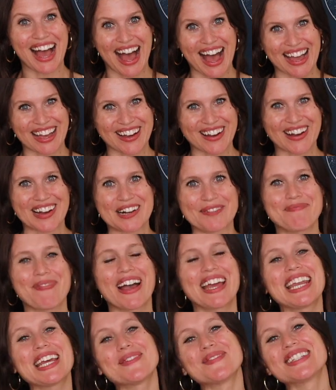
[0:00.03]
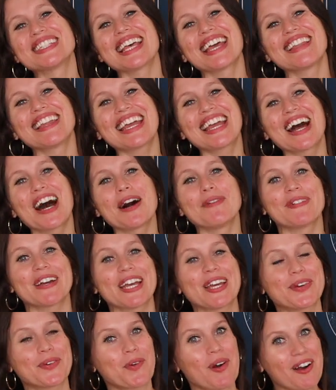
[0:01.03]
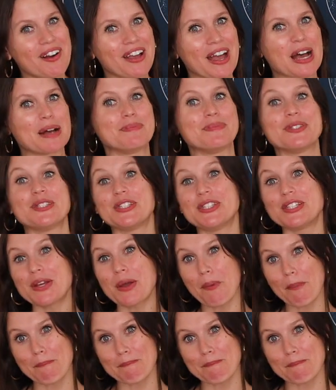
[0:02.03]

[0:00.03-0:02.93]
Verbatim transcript: Hi all, my name is Haley Comet and welcome to